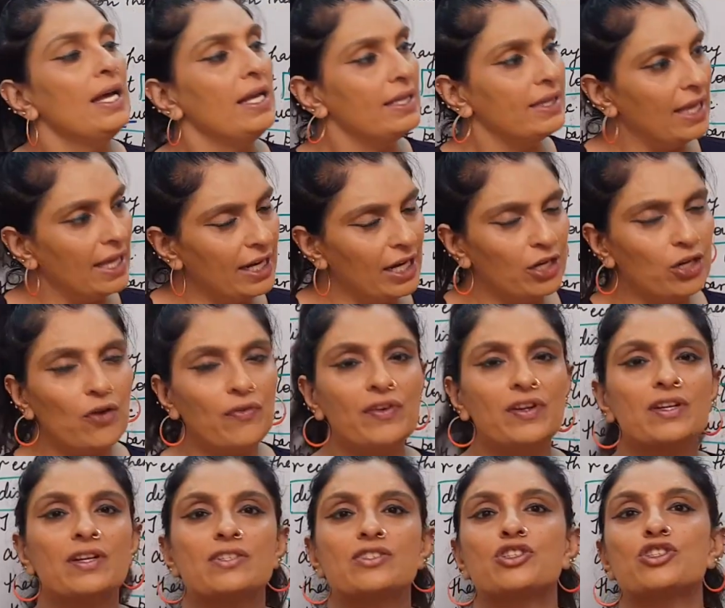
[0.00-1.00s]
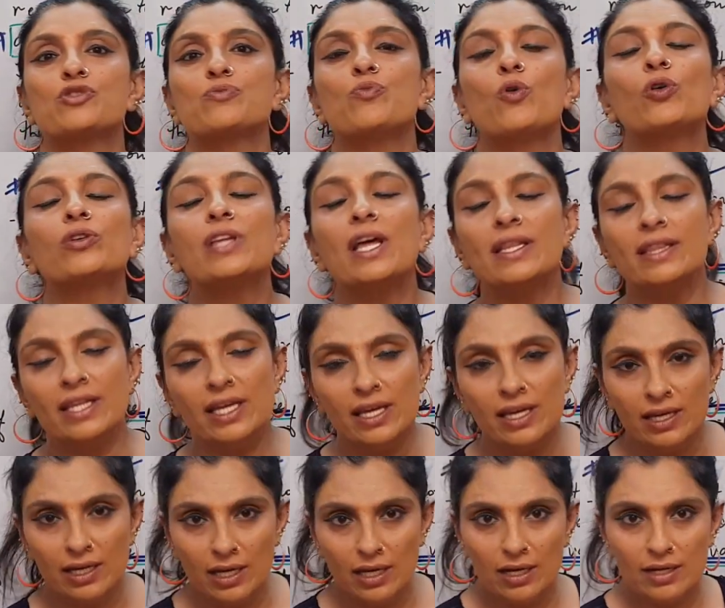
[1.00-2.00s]
Their rate of interest is more than
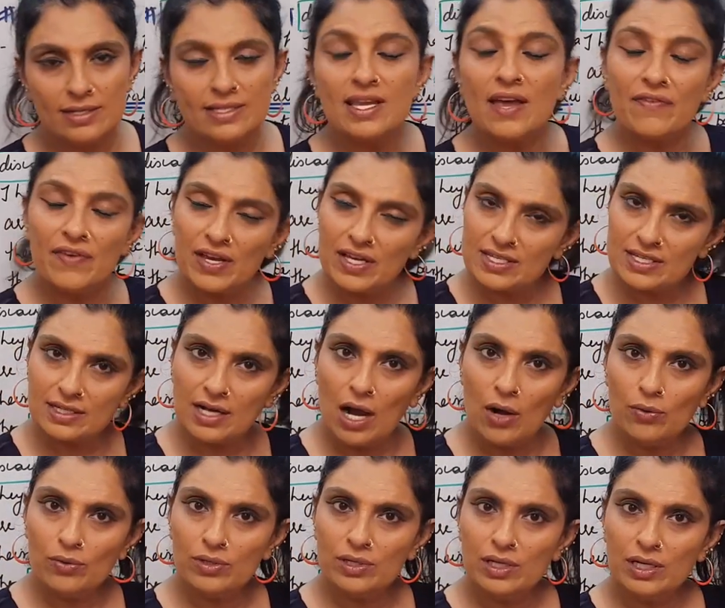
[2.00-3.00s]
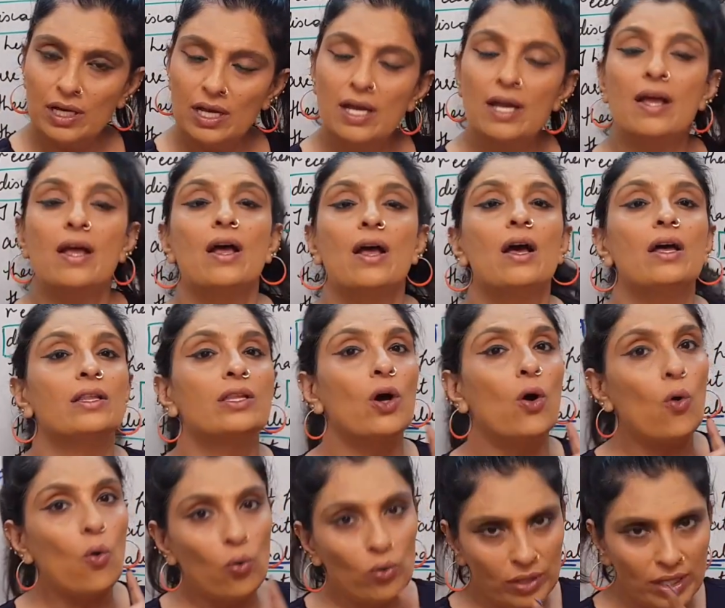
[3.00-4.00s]
the savings account. The
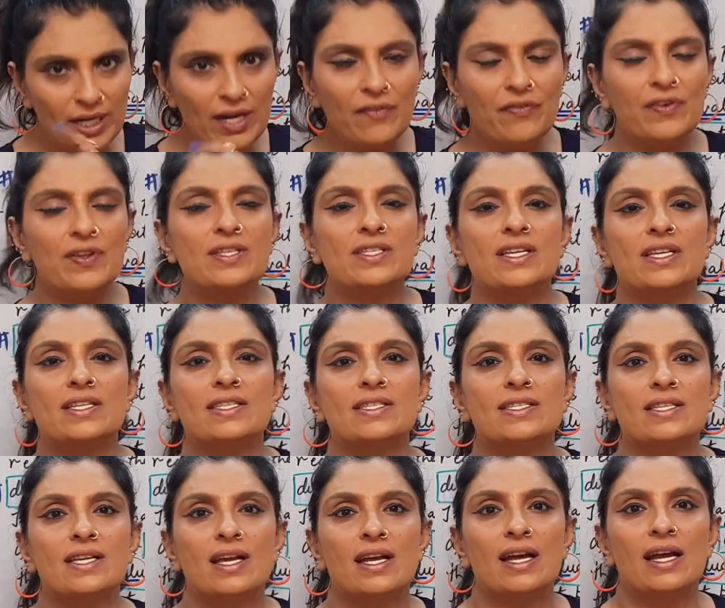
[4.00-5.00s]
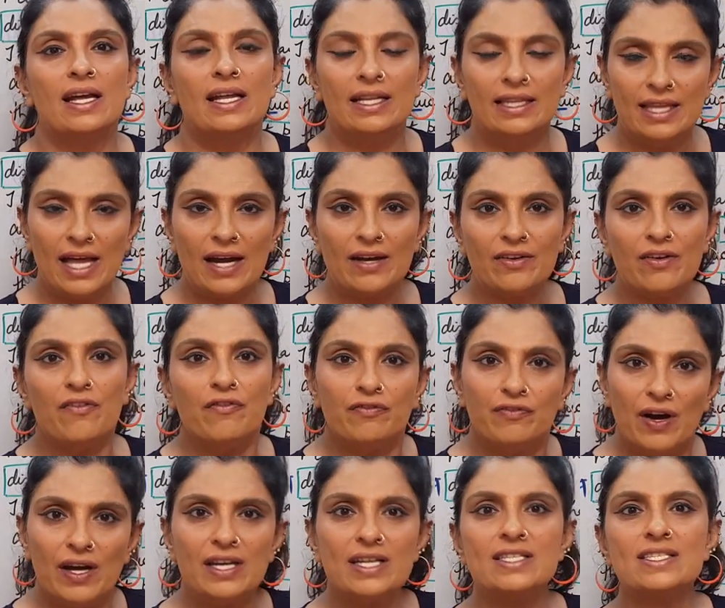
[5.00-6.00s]
only difference is that
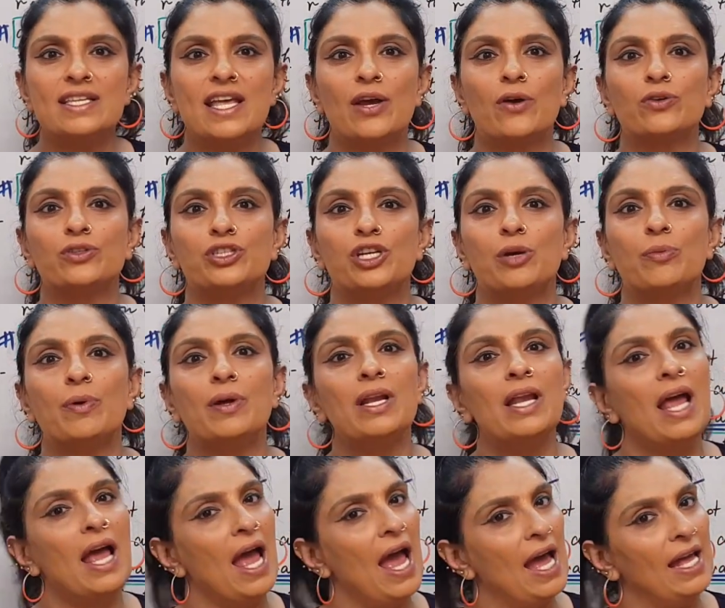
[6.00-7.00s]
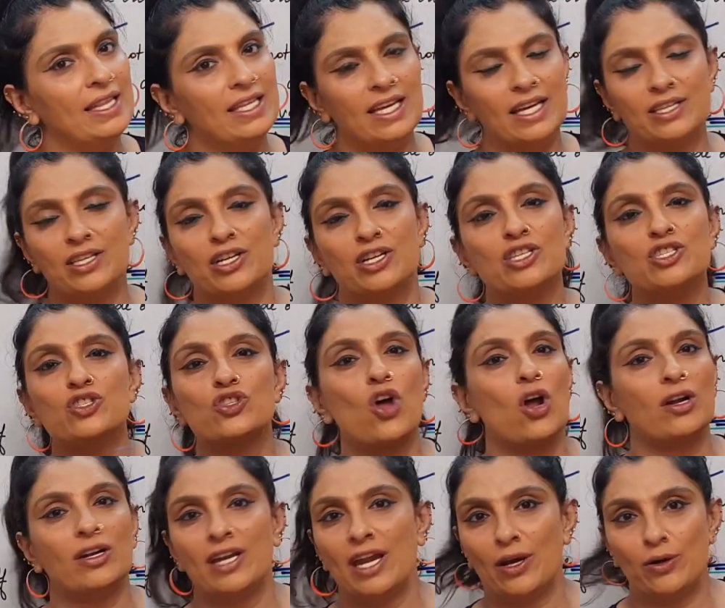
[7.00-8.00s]
one is negotiable and the other is
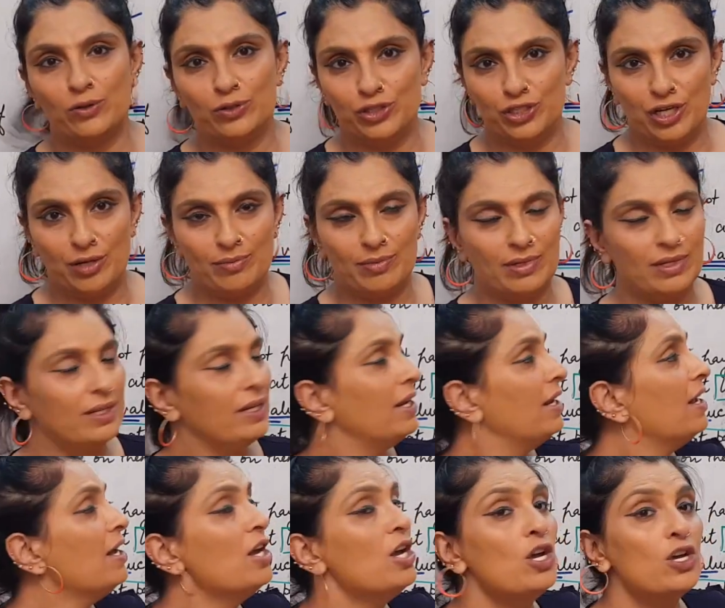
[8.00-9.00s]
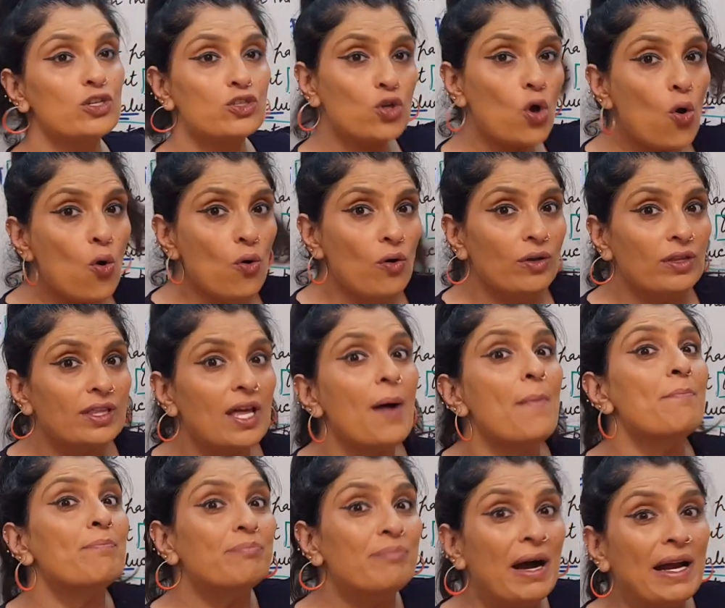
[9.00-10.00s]
not negotiable. So the
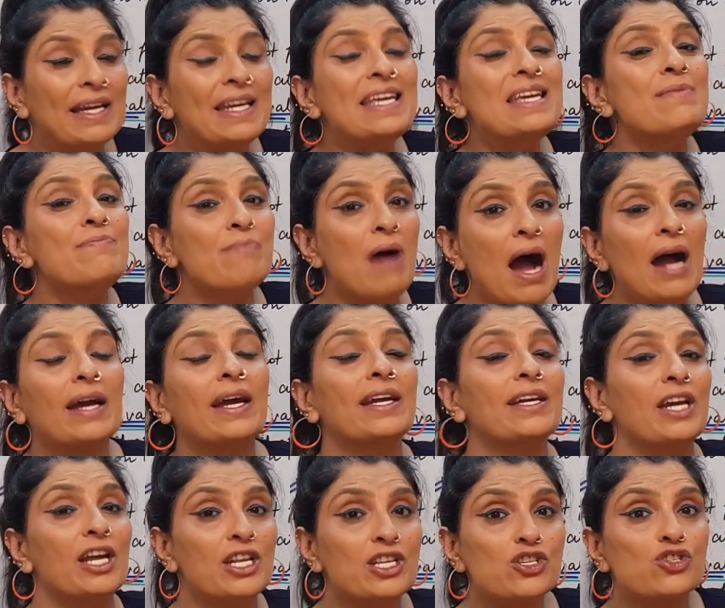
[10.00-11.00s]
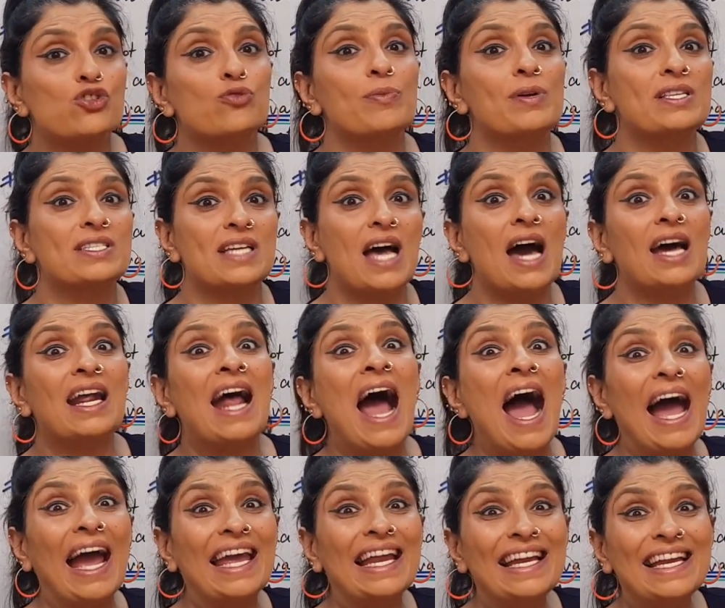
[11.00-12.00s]
money market instruments are
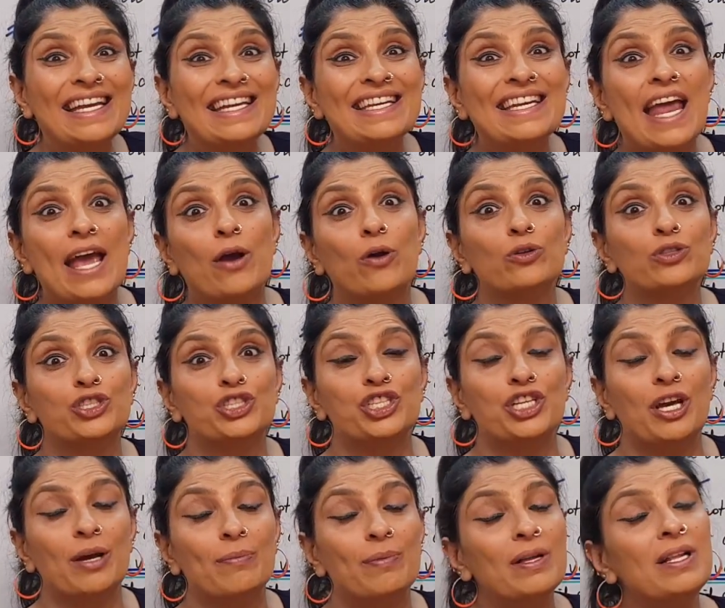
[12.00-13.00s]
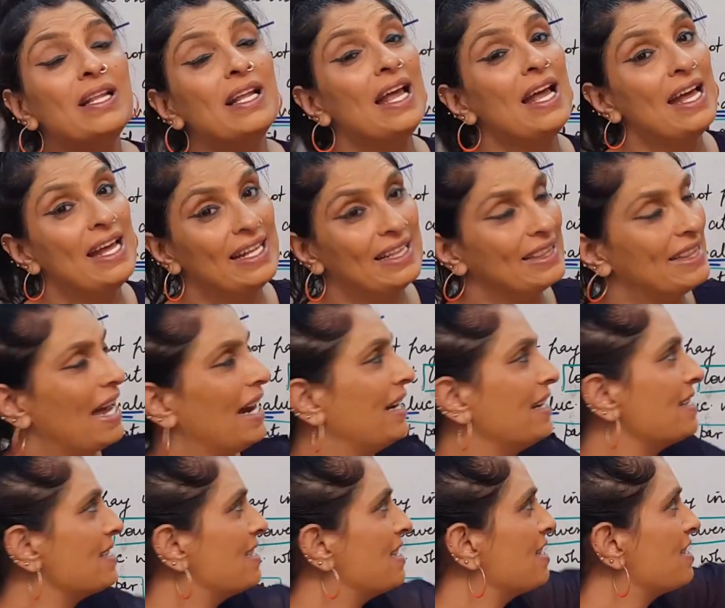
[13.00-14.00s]
highly negotiable. That
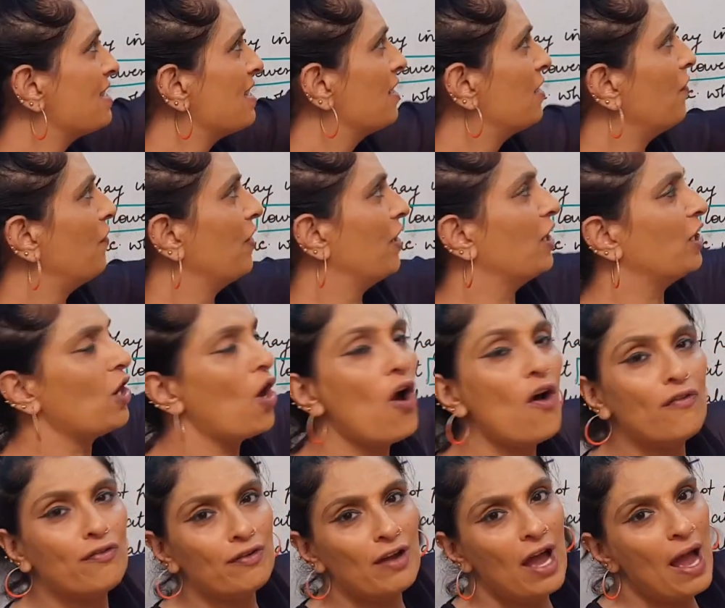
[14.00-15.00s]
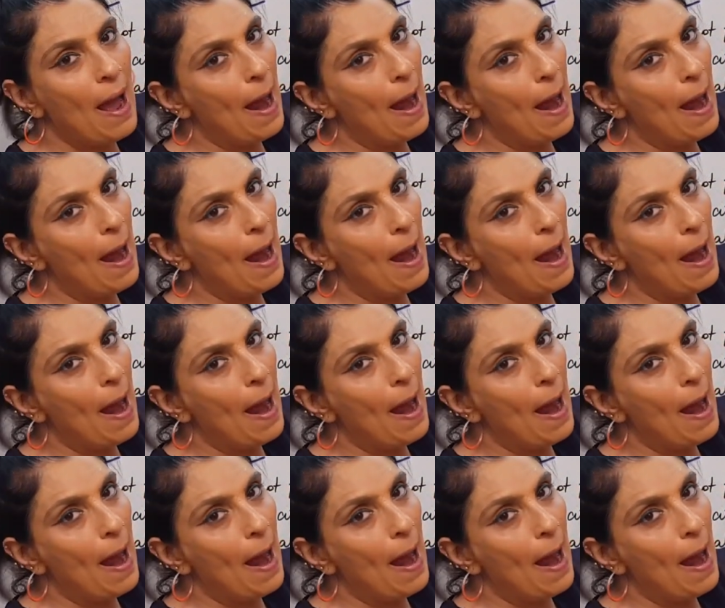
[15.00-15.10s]
is the certificate of